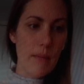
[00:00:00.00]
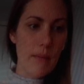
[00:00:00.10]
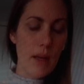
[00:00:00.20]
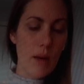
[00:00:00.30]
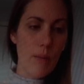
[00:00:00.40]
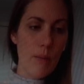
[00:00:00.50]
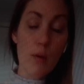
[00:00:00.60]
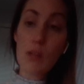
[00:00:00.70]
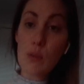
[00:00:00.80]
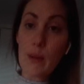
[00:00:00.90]
You know,
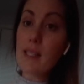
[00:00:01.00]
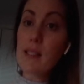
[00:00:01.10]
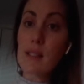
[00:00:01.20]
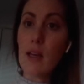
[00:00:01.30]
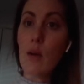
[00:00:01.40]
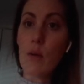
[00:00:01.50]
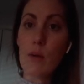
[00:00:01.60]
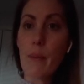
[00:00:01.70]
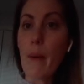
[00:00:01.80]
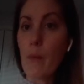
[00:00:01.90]
mood swings, I know
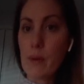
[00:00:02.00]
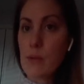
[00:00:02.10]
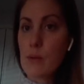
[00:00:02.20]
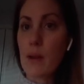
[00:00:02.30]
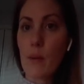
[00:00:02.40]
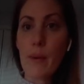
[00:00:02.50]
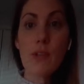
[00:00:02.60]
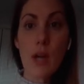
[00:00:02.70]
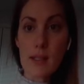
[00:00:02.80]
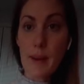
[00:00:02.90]
was the one that we've
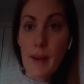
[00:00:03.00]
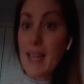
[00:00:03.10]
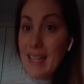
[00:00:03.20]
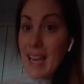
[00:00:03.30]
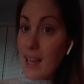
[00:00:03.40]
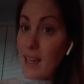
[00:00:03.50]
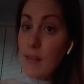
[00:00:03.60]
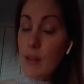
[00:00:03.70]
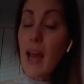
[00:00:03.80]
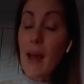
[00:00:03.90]
talked about. It can
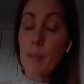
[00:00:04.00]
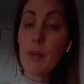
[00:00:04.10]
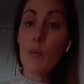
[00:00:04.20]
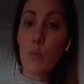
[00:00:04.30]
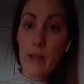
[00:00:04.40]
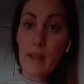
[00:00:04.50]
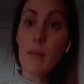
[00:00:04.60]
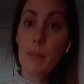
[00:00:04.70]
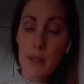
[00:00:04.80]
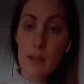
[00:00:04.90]
even happen with
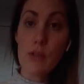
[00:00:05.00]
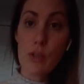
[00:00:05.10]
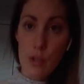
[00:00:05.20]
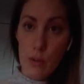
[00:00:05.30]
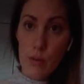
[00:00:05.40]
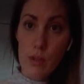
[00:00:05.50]
the pills too.